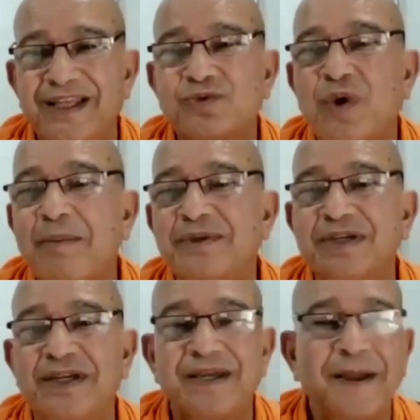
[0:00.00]
The
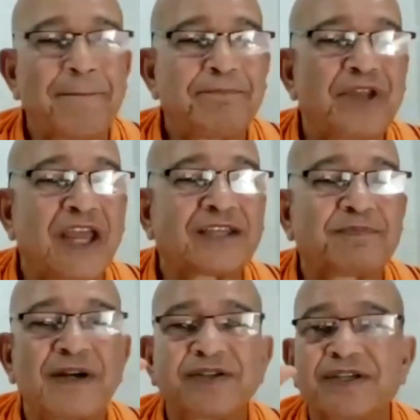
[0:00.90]
Swamiji
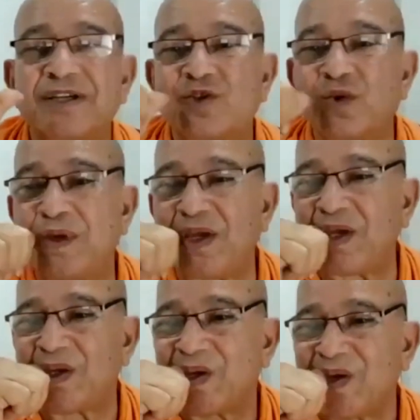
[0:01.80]
expects us to be,
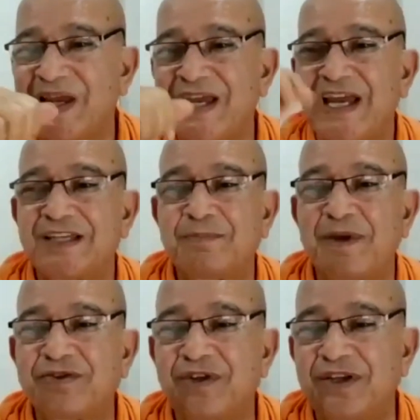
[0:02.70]

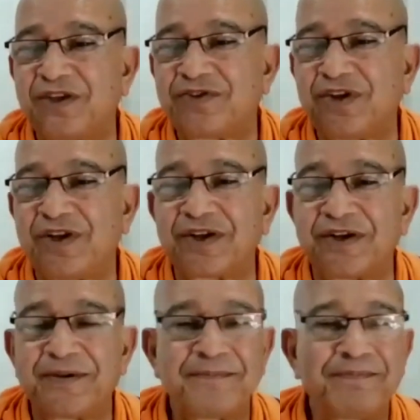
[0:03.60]
especially the
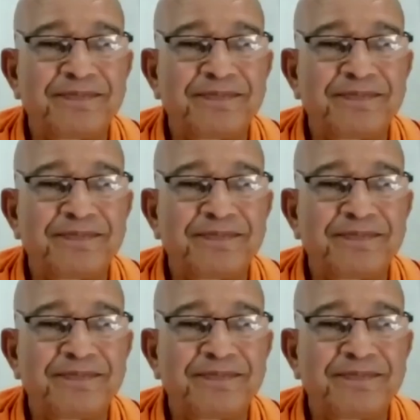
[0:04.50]
children.